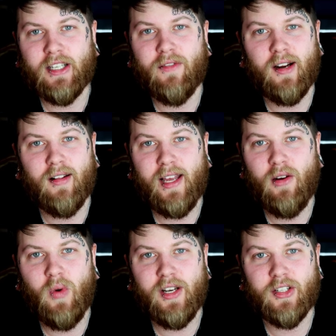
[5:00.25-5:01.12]
a South
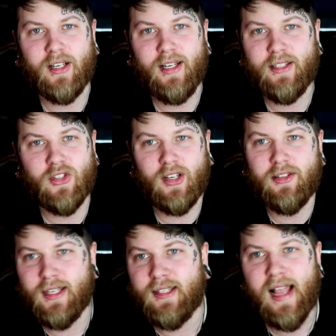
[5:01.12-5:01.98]
Carolina winter.
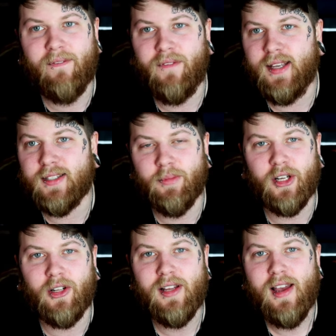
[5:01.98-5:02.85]
It's not
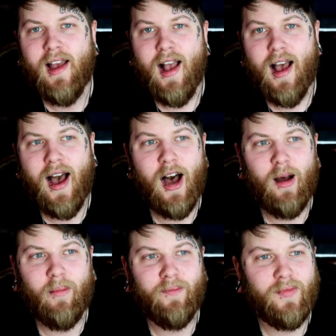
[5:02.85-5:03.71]
feasible.
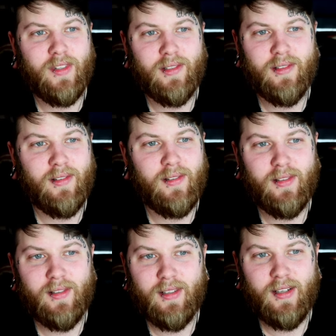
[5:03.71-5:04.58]

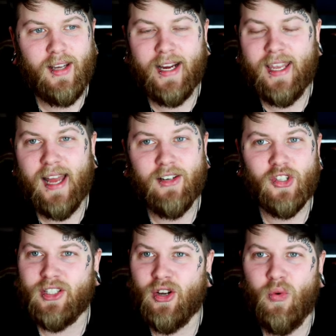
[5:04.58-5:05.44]
Again,
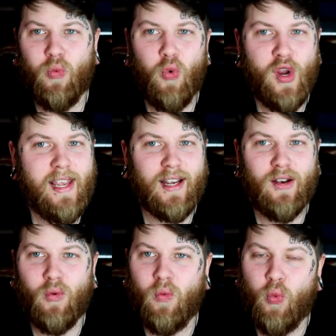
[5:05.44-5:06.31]
just a
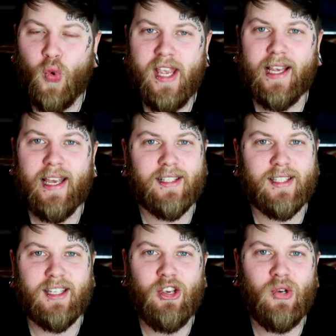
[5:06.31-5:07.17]
weak
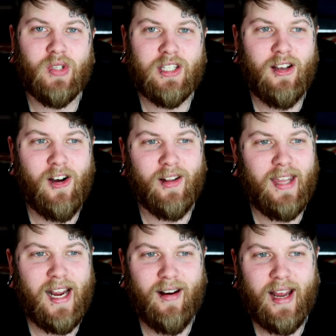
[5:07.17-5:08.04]
excuse
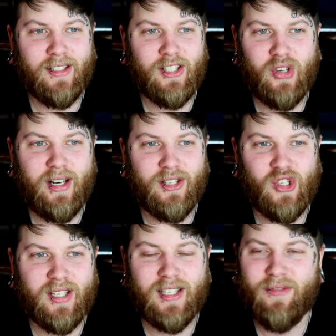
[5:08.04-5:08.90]
on their end to try to
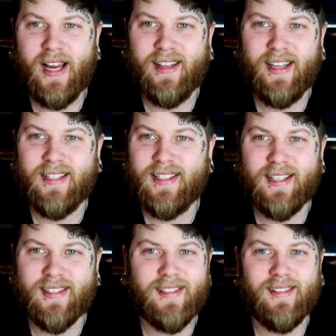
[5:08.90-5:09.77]
justify this.
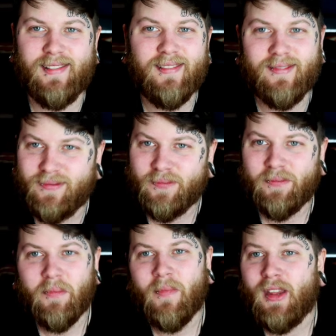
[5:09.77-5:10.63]
It's
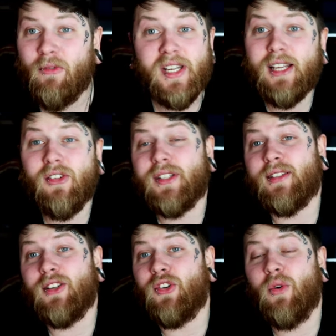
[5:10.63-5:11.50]
ridiculous
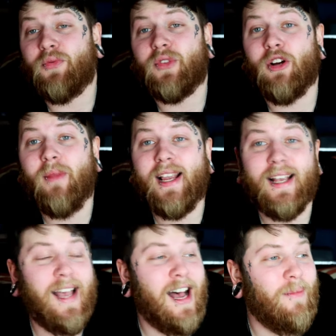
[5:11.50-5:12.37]
is the only term I
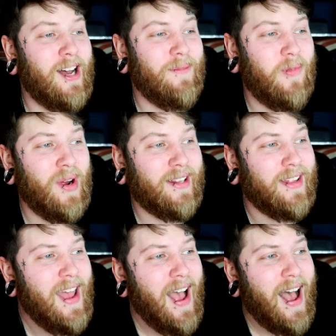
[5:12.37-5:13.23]
can come up
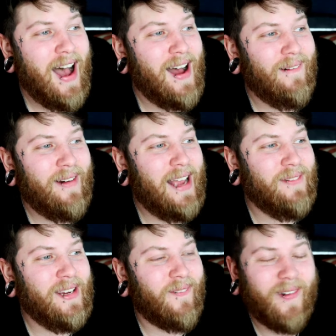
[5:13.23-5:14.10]
with. I
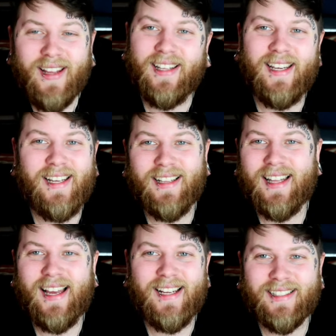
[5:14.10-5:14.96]
mean, really,
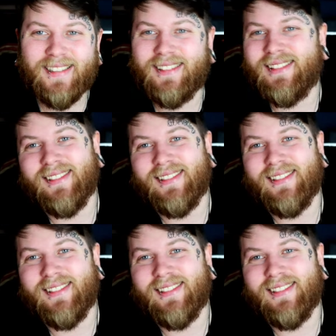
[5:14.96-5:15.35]
like,